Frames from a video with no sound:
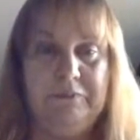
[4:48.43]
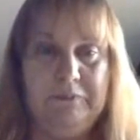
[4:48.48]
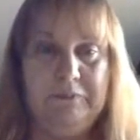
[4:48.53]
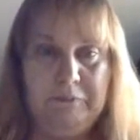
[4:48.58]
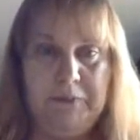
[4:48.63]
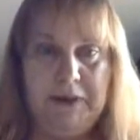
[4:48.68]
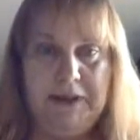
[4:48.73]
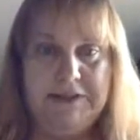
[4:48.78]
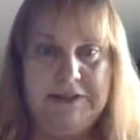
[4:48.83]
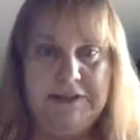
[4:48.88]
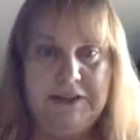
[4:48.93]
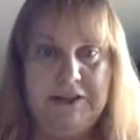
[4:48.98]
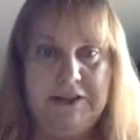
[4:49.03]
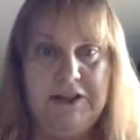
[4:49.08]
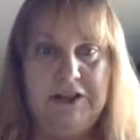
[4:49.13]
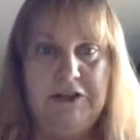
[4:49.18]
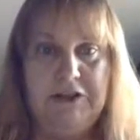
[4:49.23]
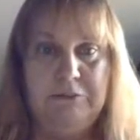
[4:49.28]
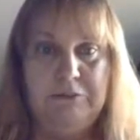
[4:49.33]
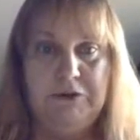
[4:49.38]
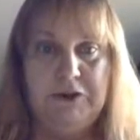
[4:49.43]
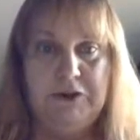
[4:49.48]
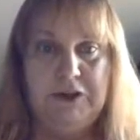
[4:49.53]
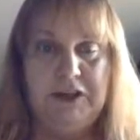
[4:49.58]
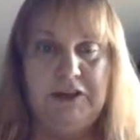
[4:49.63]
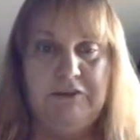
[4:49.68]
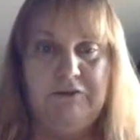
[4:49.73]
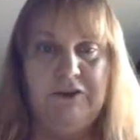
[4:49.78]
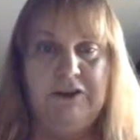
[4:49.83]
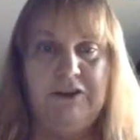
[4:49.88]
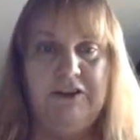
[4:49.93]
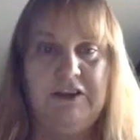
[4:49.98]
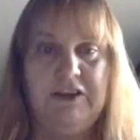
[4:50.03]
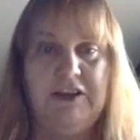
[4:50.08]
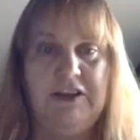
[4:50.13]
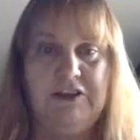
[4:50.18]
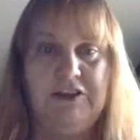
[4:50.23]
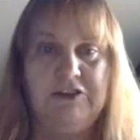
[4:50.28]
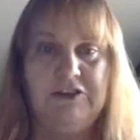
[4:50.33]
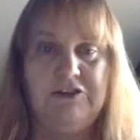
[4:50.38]
basically you're putting everything
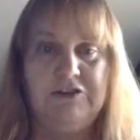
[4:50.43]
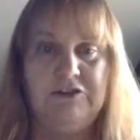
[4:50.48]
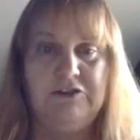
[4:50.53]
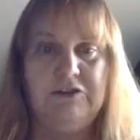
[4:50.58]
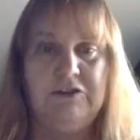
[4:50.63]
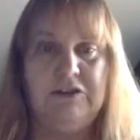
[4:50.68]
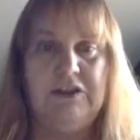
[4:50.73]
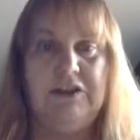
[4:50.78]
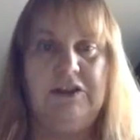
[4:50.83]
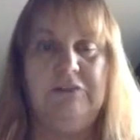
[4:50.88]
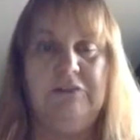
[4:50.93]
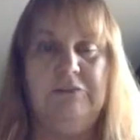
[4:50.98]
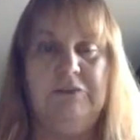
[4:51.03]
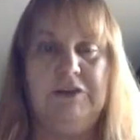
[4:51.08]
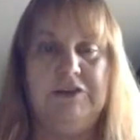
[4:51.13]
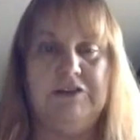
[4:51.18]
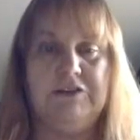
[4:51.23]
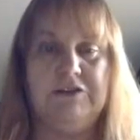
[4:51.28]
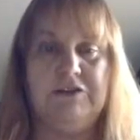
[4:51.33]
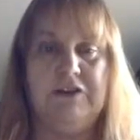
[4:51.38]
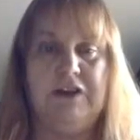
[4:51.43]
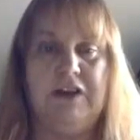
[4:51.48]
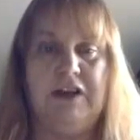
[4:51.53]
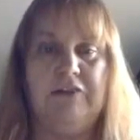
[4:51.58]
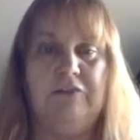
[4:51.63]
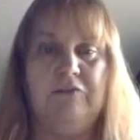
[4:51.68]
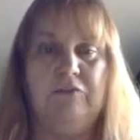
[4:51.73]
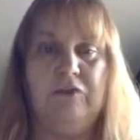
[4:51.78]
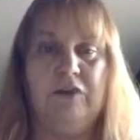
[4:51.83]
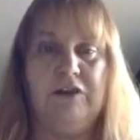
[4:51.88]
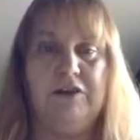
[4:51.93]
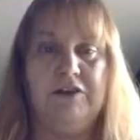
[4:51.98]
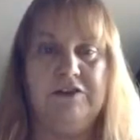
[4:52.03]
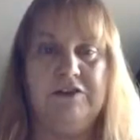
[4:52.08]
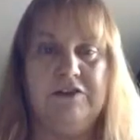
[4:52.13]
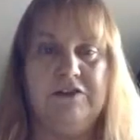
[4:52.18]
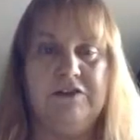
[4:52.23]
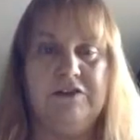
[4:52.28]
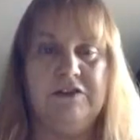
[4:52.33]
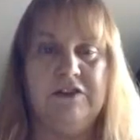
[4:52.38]
into the mixer at once.